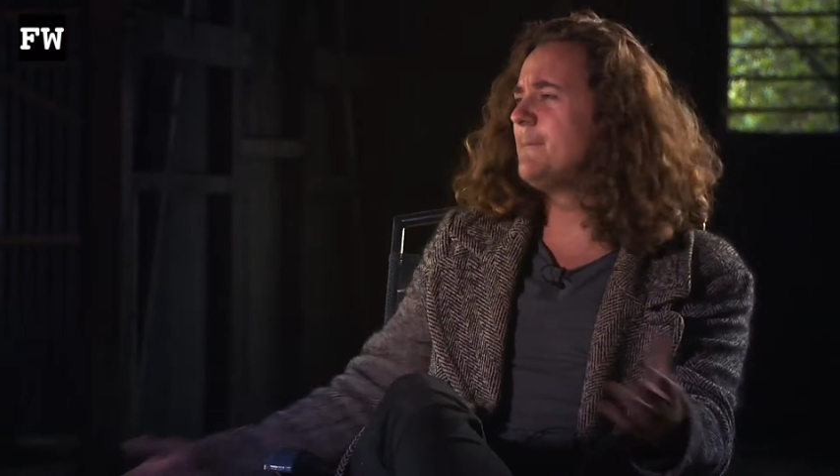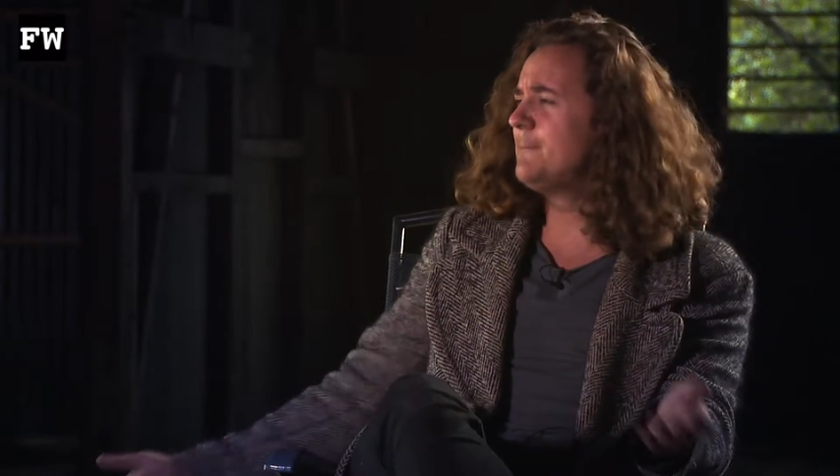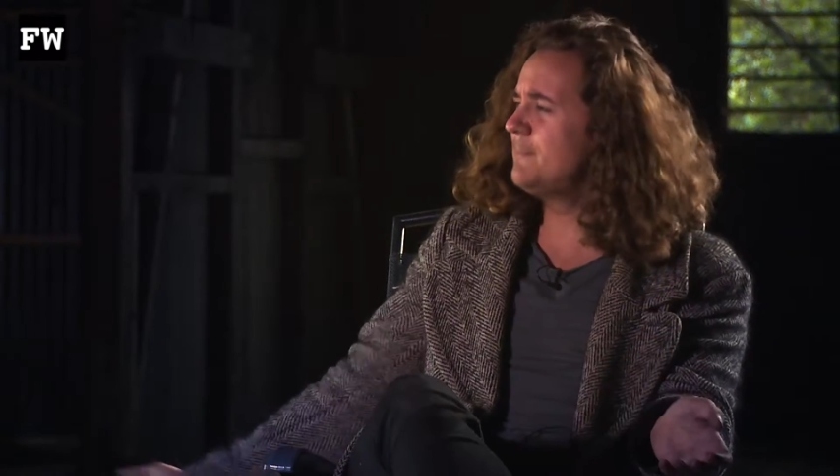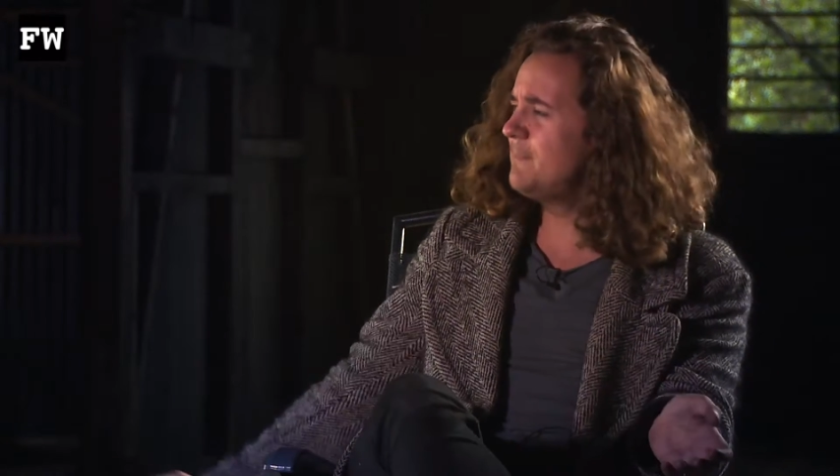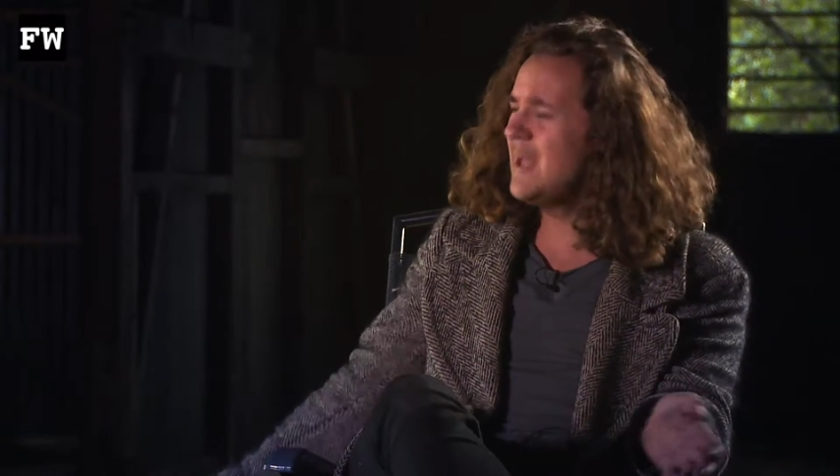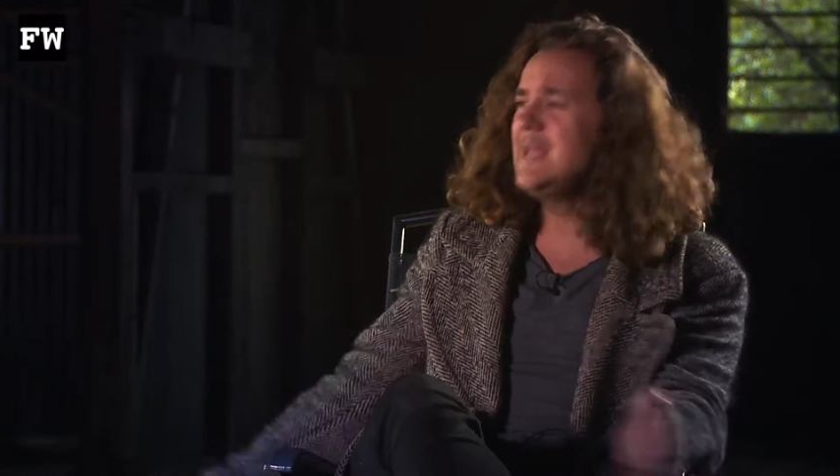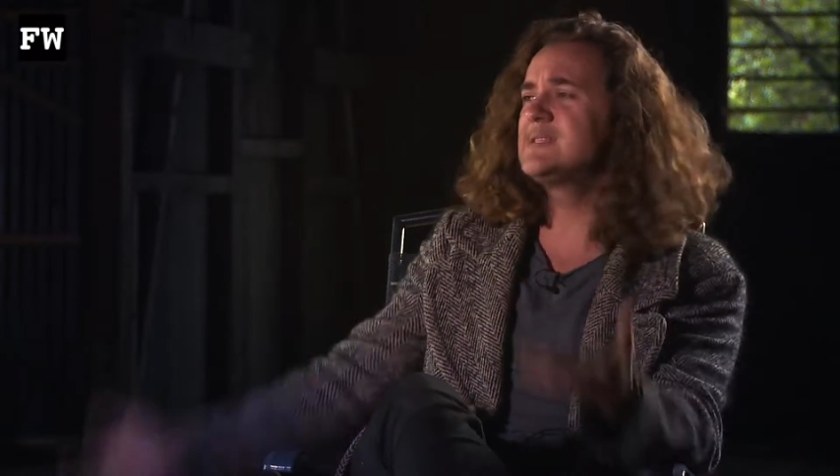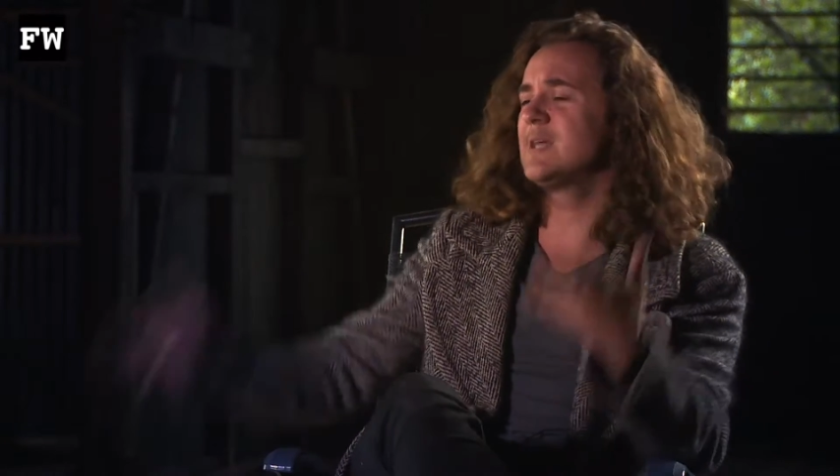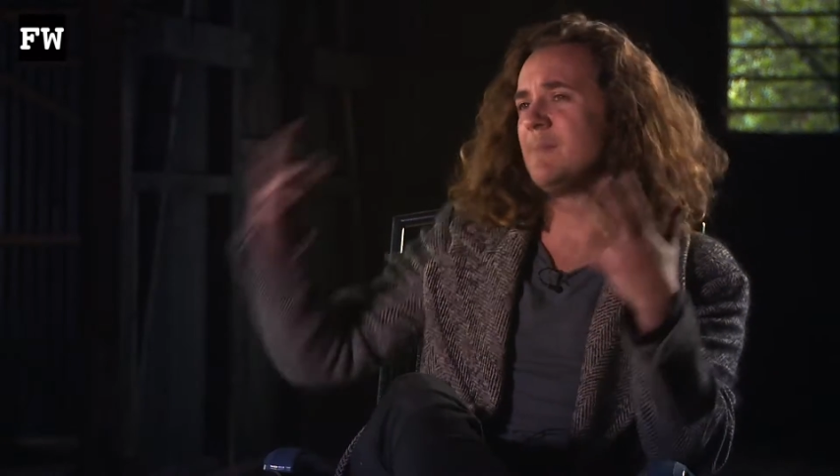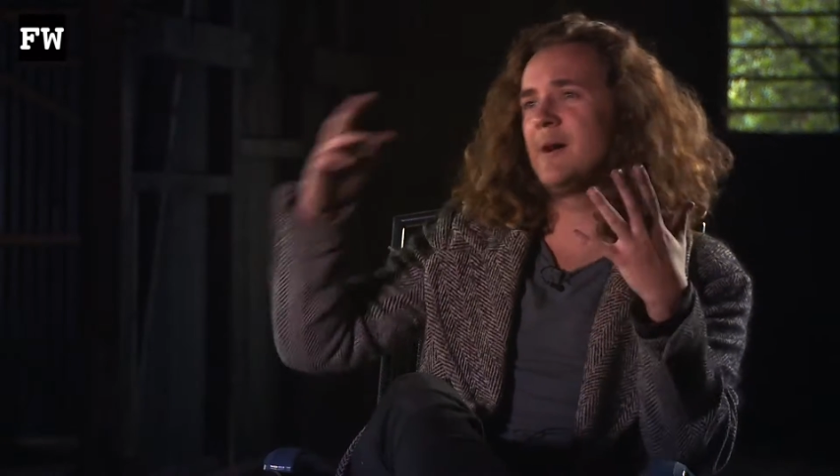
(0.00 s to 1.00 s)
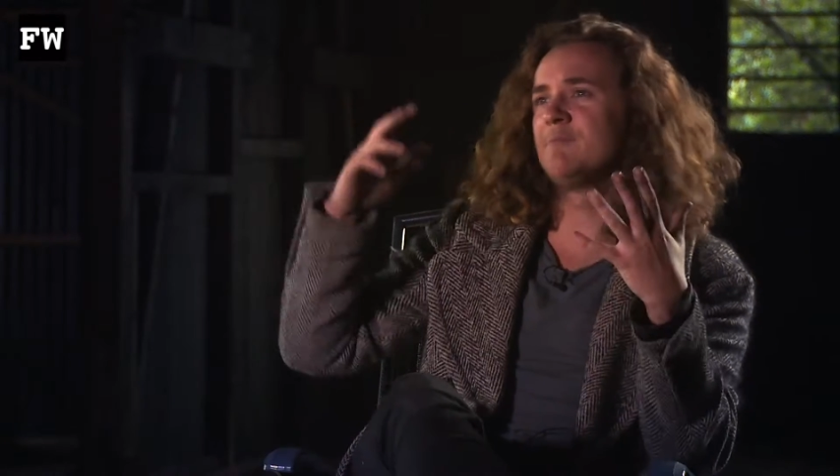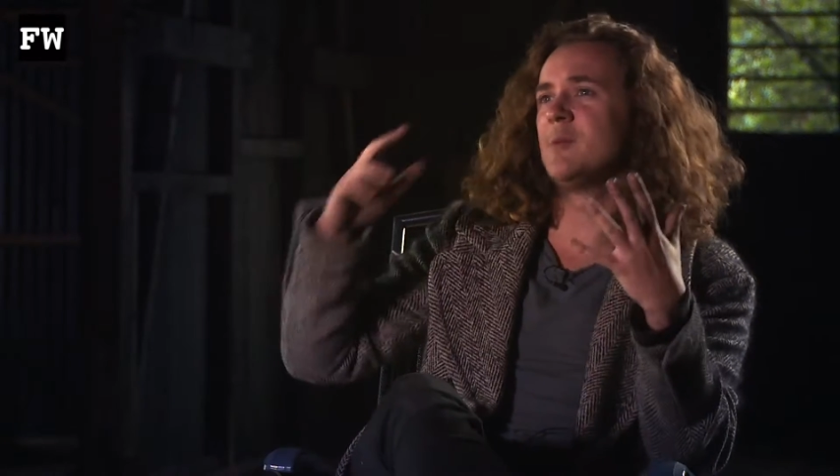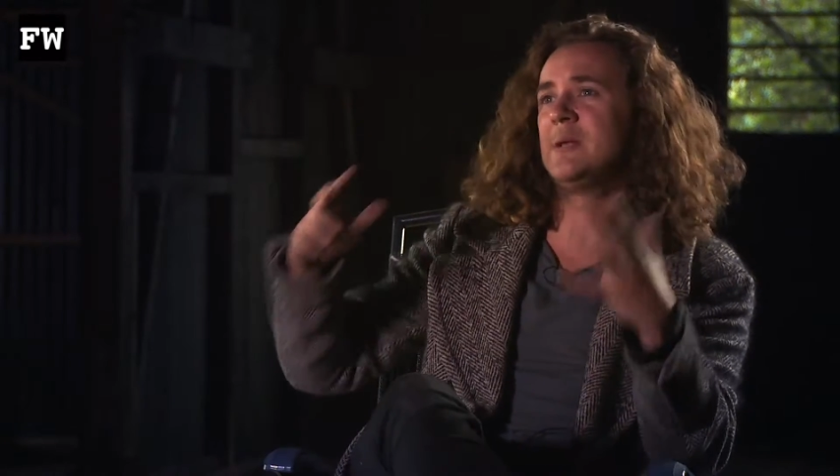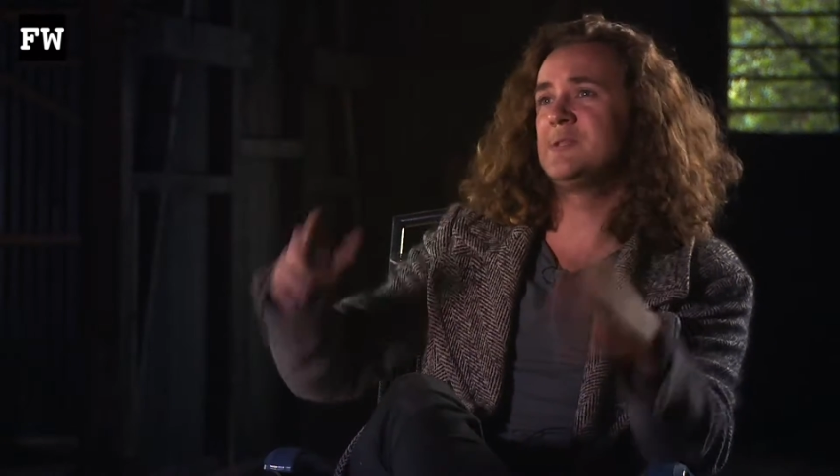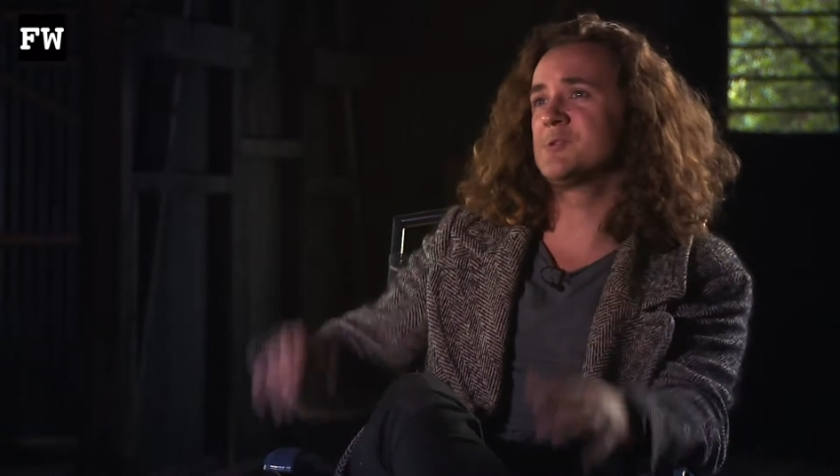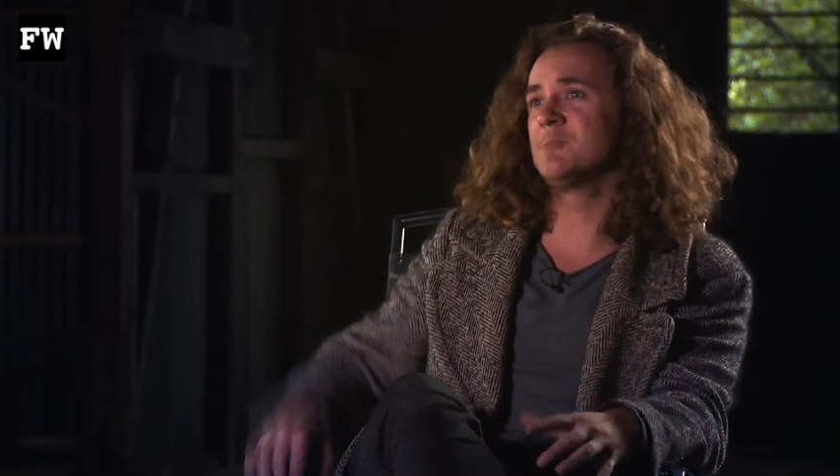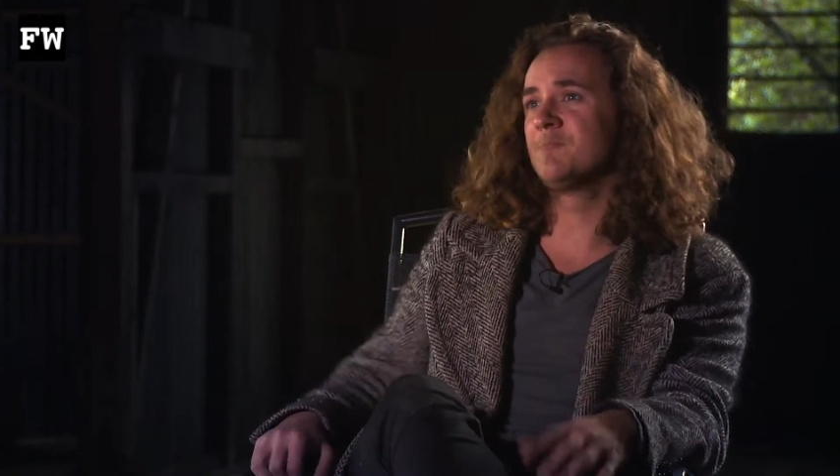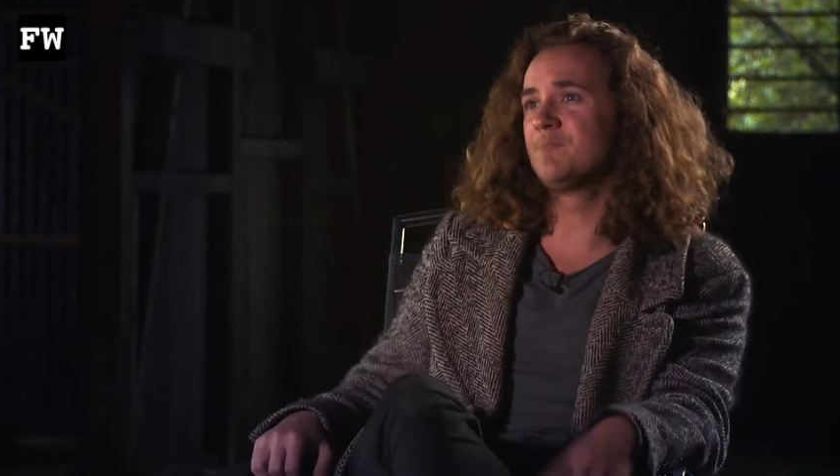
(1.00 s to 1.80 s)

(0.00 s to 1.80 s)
amazing amount of momentum,